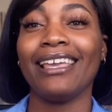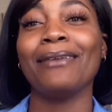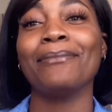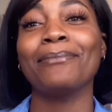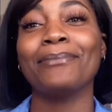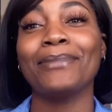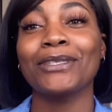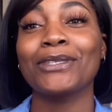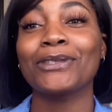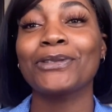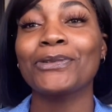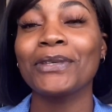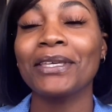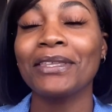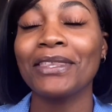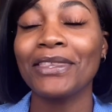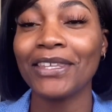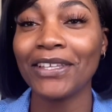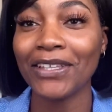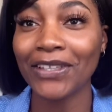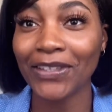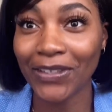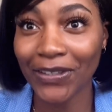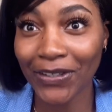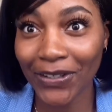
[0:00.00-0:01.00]
in between
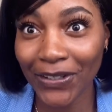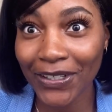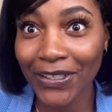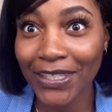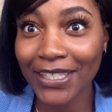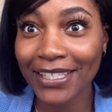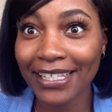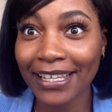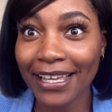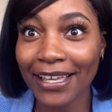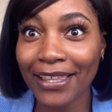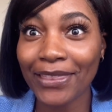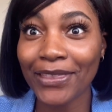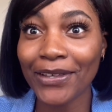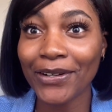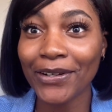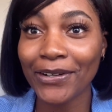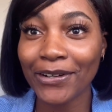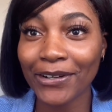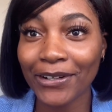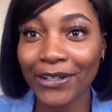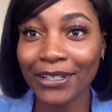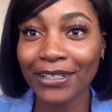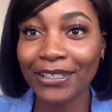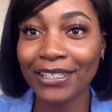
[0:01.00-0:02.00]
the nooks and the
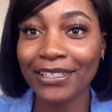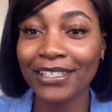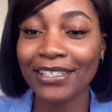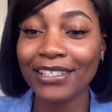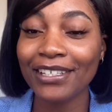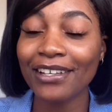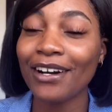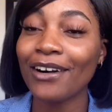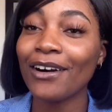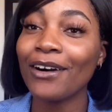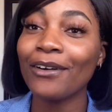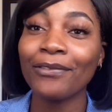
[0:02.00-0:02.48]
crooks